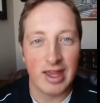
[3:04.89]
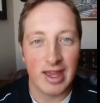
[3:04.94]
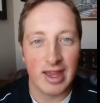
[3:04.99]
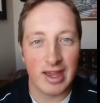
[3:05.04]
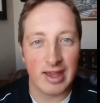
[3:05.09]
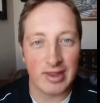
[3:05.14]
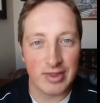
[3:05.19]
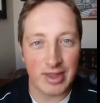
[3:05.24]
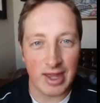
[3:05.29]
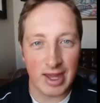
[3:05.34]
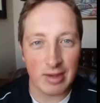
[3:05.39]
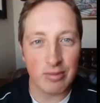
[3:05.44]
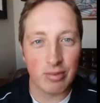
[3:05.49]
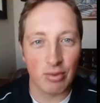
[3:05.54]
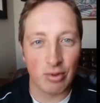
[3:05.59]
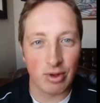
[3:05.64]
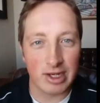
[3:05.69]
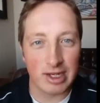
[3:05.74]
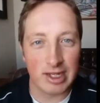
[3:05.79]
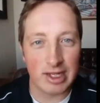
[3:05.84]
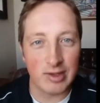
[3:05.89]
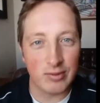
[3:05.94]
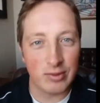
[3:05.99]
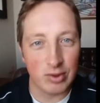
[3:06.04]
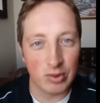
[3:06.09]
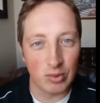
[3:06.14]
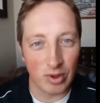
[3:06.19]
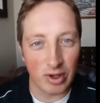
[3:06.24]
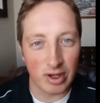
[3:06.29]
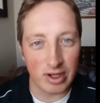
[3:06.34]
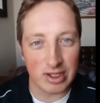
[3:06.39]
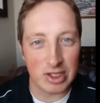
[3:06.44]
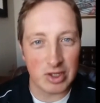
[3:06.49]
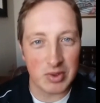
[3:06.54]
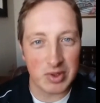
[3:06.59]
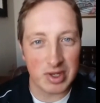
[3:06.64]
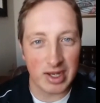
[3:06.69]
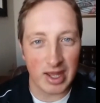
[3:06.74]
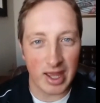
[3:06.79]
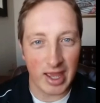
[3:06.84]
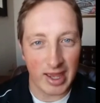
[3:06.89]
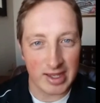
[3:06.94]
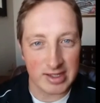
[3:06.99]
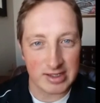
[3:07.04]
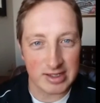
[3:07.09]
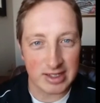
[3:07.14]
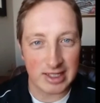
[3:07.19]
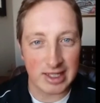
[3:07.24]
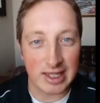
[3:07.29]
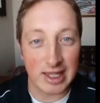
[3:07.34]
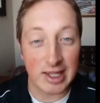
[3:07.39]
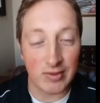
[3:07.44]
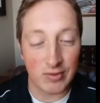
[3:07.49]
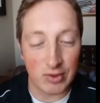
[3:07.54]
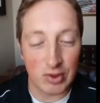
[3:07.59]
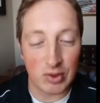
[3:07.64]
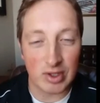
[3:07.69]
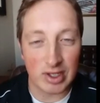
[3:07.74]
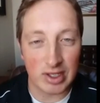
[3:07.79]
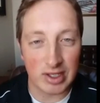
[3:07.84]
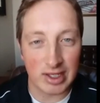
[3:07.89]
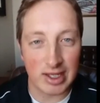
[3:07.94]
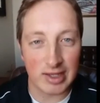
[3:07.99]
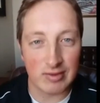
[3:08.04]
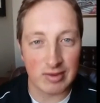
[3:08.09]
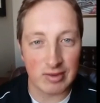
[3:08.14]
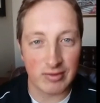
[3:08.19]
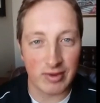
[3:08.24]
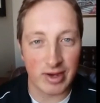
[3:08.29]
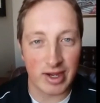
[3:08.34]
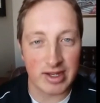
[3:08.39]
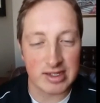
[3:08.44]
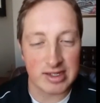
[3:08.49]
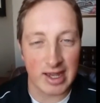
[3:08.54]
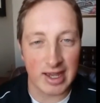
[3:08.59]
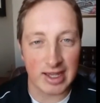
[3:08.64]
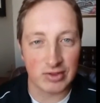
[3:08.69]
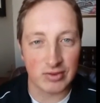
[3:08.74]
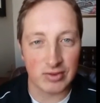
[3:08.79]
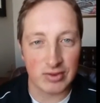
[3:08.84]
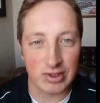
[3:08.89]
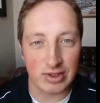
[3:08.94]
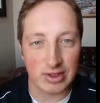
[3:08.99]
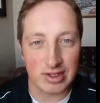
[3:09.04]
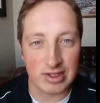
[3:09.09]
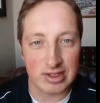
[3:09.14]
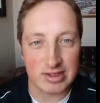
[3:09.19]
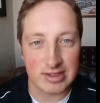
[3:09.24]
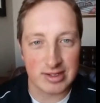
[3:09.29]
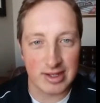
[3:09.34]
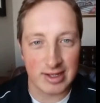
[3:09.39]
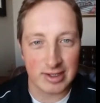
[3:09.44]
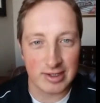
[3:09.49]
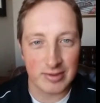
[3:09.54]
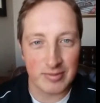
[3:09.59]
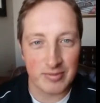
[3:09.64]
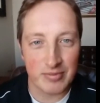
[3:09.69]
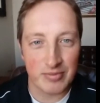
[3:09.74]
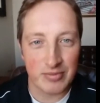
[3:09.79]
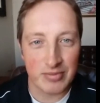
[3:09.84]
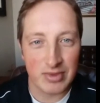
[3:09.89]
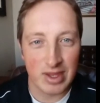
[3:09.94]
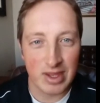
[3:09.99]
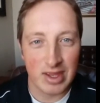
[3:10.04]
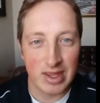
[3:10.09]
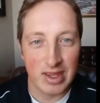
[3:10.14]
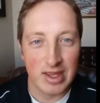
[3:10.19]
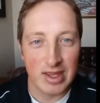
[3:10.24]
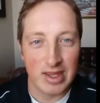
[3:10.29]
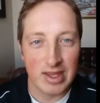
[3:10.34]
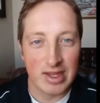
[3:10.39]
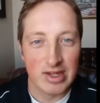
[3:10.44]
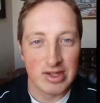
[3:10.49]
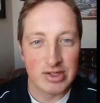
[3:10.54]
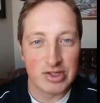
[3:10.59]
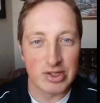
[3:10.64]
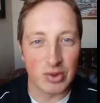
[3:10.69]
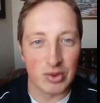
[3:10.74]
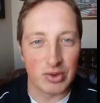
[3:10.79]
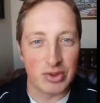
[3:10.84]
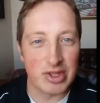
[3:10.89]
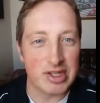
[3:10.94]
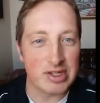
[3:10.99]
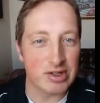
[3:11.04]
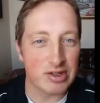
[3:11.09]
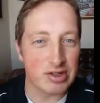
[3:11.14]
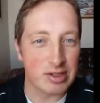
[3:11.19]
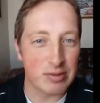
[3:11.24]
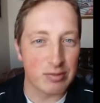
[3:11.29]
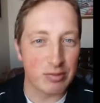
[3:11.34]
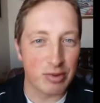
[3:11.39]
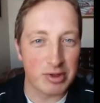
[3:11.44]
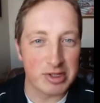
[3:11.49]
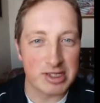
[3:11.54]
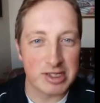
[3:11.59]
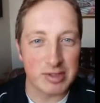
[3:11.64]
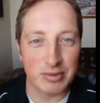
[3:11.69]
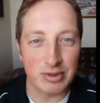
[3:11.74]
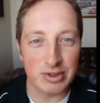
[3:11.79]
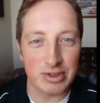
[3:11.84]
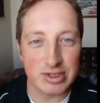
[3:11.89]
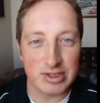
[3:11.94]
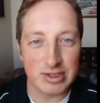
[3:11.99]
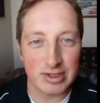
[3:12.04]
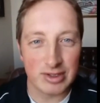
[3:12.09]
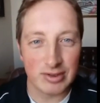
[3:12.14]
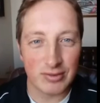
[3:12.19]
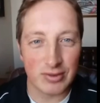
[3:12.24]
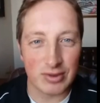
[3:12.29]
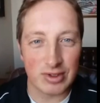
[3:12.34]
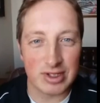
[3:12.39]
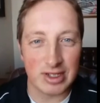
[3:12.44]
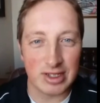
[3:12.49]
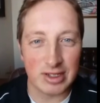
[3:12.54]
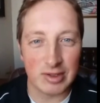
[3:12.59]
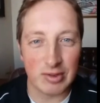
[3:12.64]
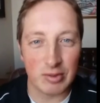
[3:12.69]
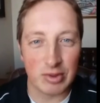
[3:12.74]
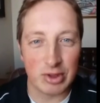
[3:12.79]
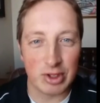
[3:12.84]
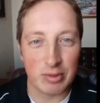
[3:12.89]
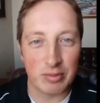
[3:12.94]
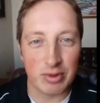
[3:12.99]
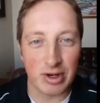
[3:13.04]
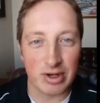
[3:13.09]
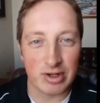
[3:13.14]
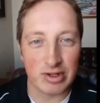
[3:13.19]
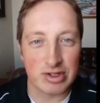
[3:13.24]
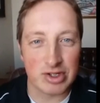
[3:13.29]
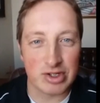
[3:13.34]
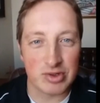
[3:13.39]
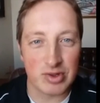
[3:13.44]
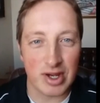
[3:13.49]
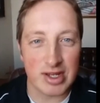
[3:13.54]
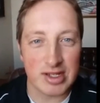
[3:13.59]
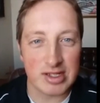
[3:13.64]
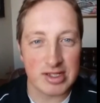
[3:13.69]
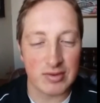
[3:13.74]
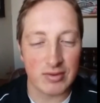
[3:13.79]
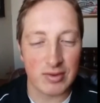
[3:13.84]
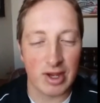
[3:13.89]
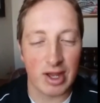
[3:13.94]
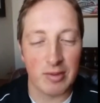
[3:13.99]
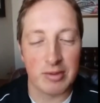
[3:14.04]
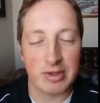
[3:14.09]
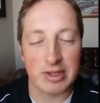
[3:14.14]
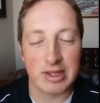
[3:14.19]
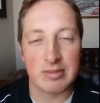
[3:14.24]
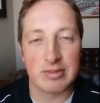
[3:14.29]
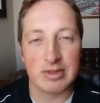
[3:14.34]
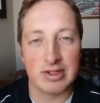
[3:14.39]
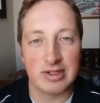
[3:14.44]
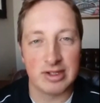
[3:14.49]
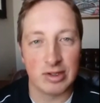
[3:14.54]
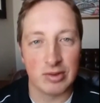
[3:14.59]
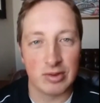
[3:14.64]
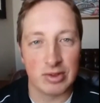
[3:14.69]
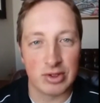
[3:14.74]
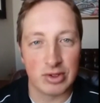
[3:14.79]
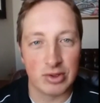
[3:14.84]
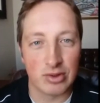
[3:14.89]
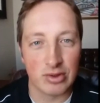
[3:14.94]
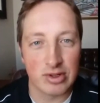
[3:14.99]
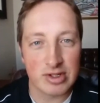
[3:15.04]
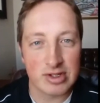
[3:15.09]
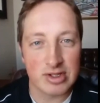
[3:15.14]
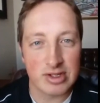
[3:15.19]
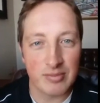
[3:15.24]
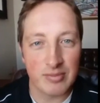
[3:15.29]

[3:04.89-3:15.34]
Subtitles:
At that point, if you want, you can ask if you can give advice, ask for their consent. So these are some principles for dealing with your partner's stress and for helping them to deal with yours.